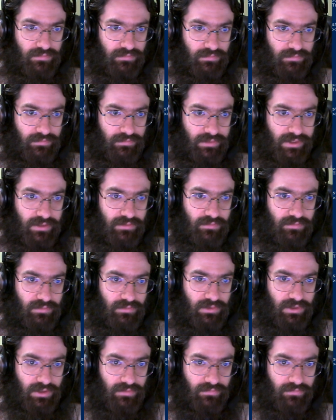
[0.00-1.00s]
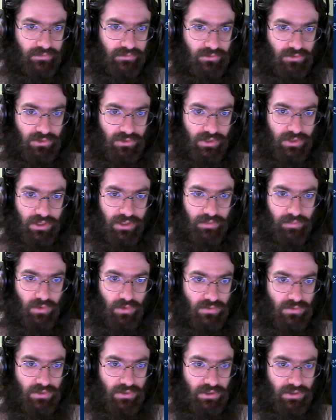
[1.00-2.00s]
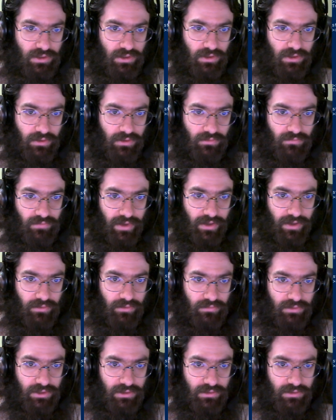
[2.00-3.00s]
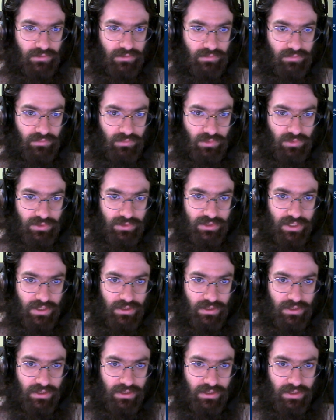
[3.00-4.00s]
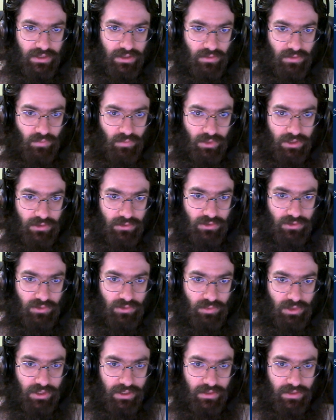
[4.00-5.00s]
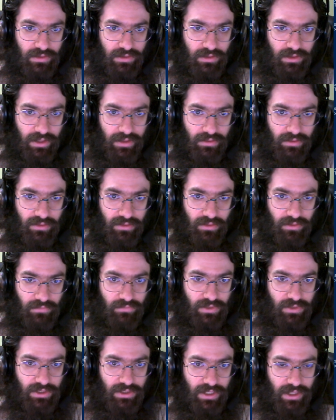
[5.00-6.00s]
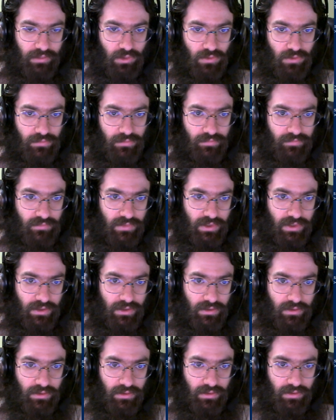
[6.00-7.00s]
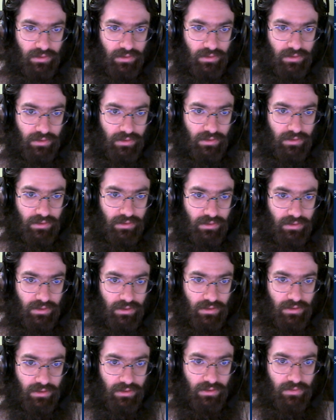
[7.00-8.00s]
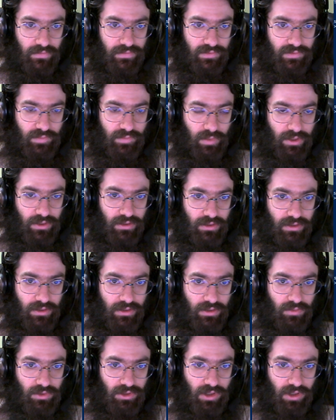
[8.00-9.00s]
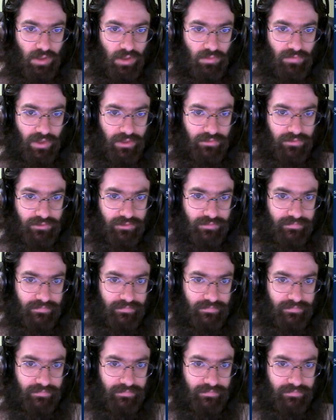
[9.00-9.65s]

See, they have no unique mode, found %d, and then we interpolate the length of the table. This many equally common values.